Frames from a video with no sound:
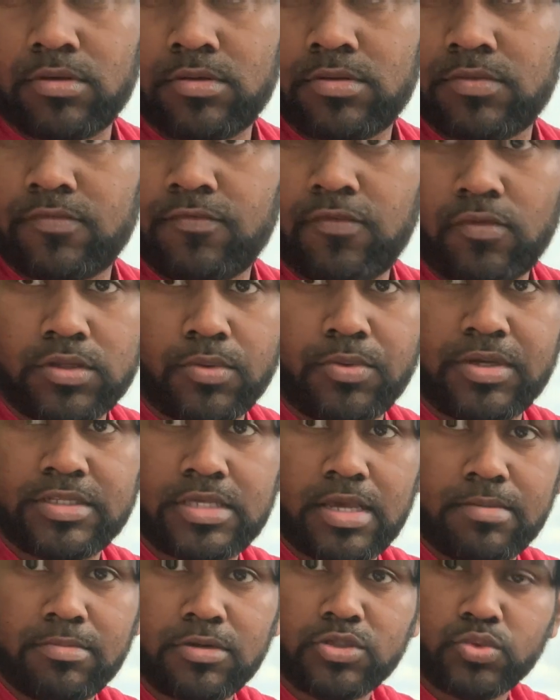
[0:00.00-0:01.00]
Fold-away
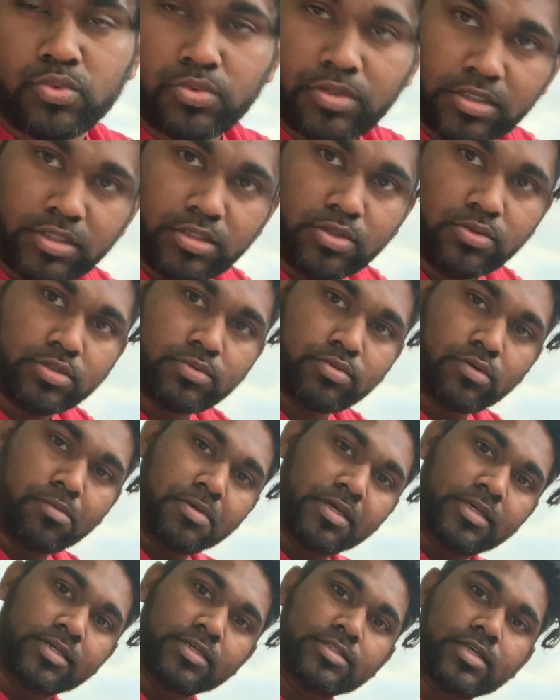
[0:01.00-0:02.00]
table is really useful
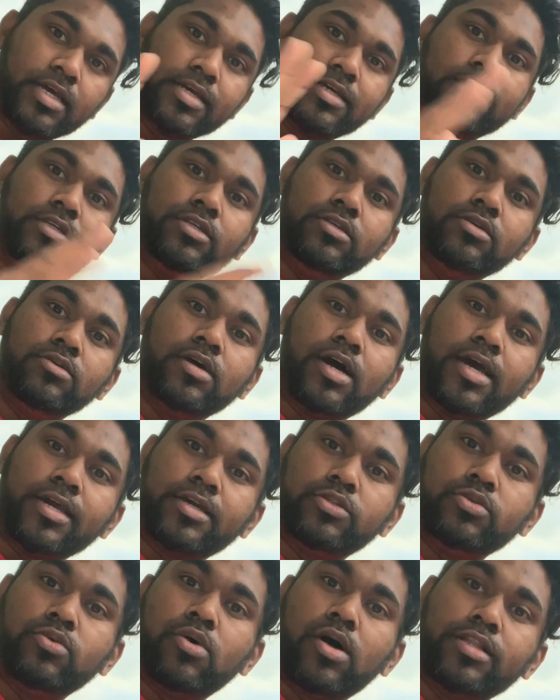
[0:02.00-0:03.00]
because I
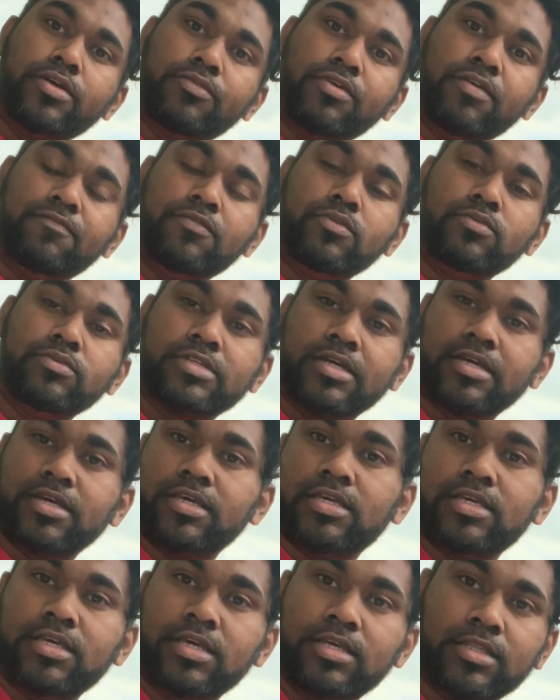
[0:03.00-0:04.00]
could do all the reviews. I
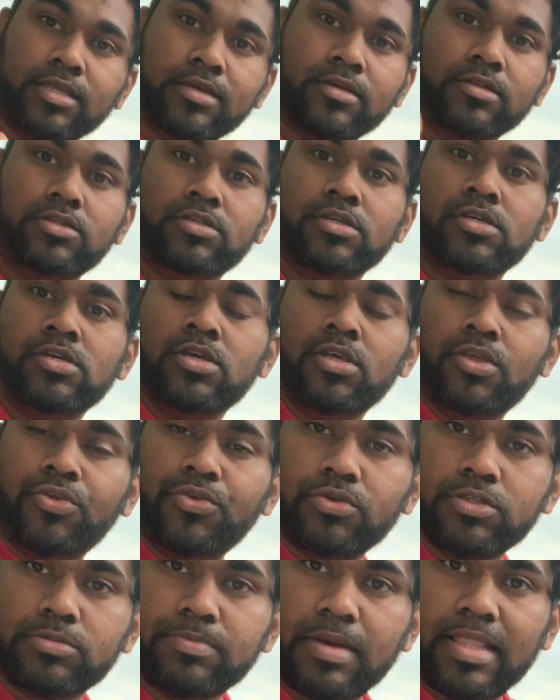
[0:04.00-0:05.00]
can eat. I can
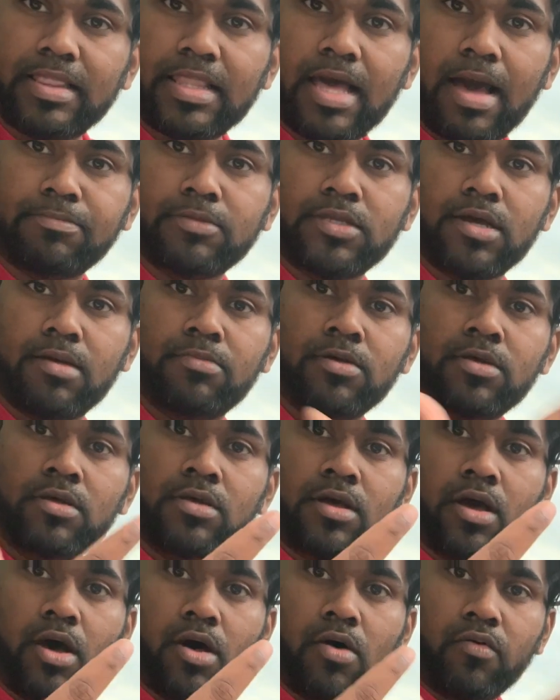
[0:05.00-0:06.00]
use my laptop
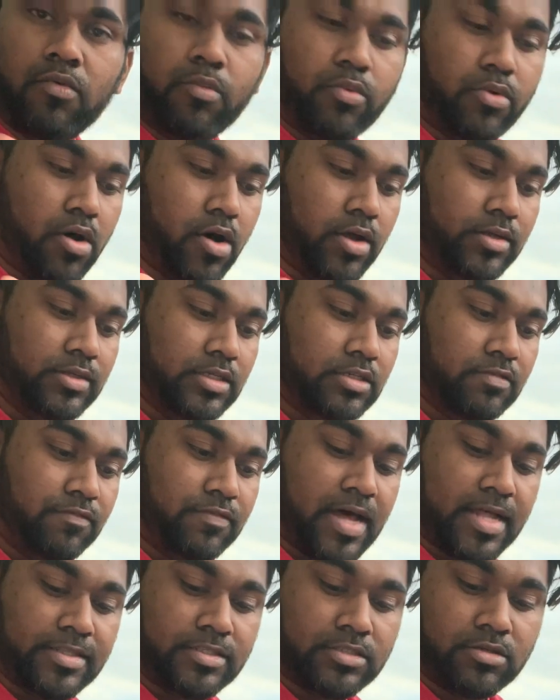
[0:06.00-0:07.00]
on this
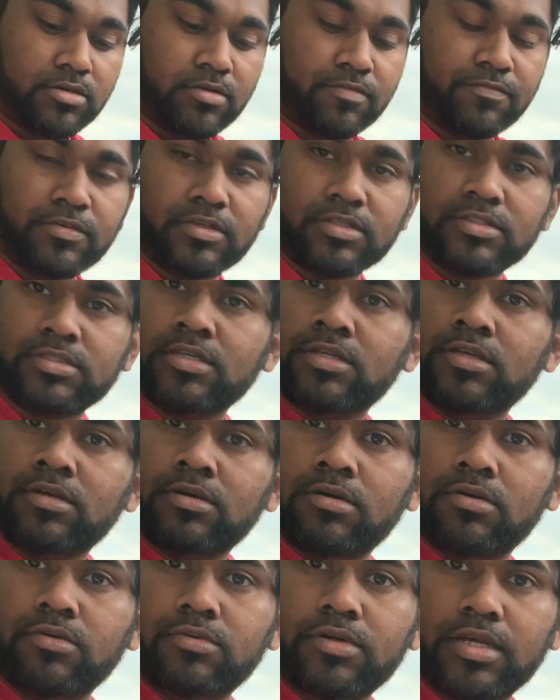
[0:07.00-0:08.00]
flat surface.
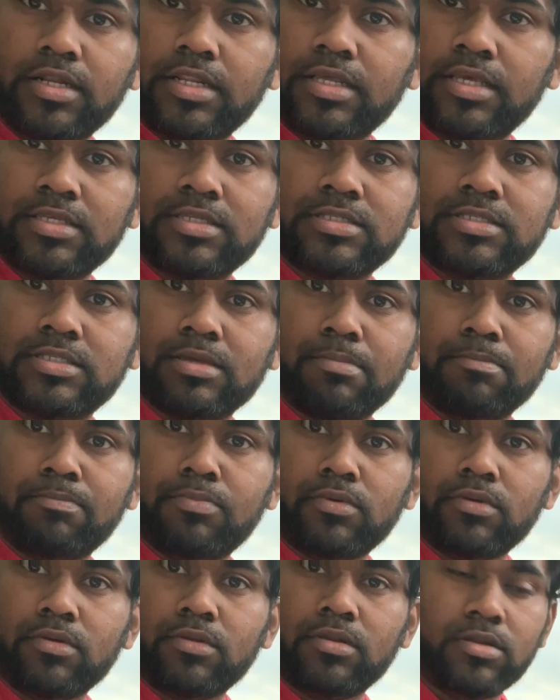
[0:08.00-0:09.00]
Really
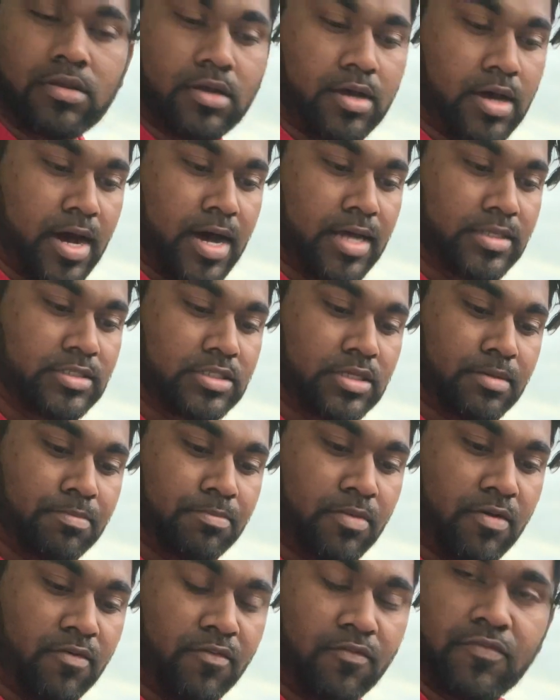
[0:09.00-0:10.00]
simple
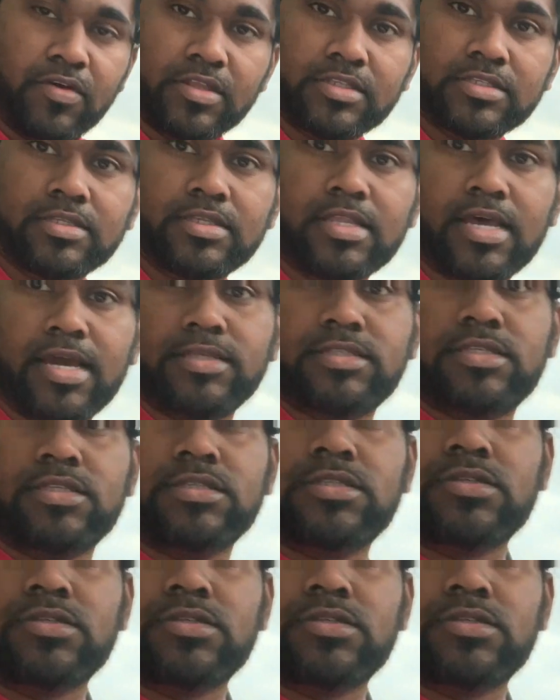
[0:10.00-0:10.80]
concept. It fits nice.